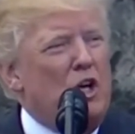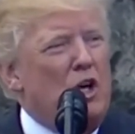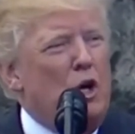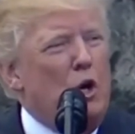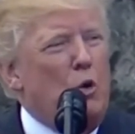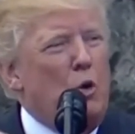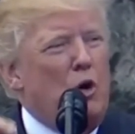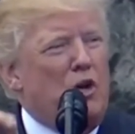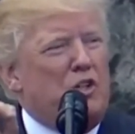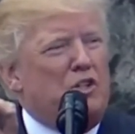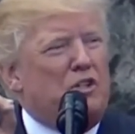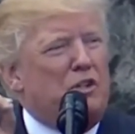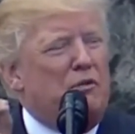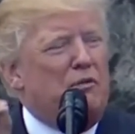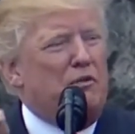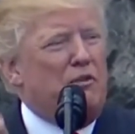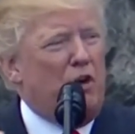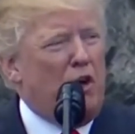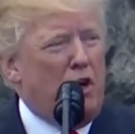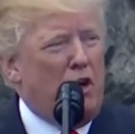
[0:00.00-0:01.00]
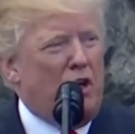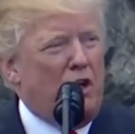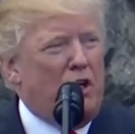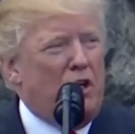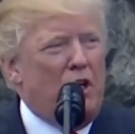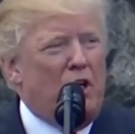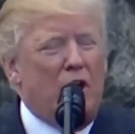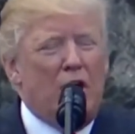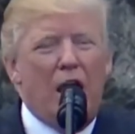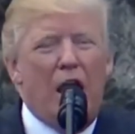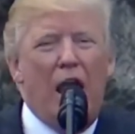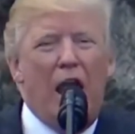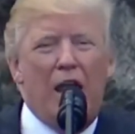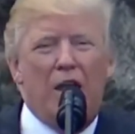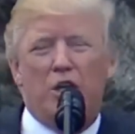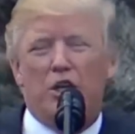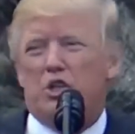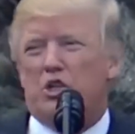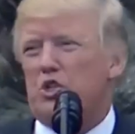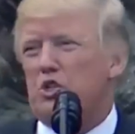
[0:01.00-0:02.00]
who would subvert
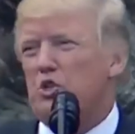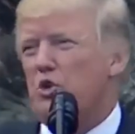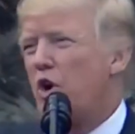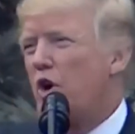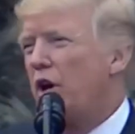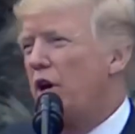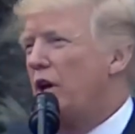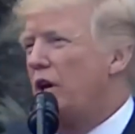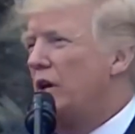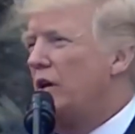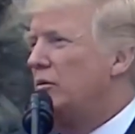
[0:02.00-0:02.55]
and destroy it?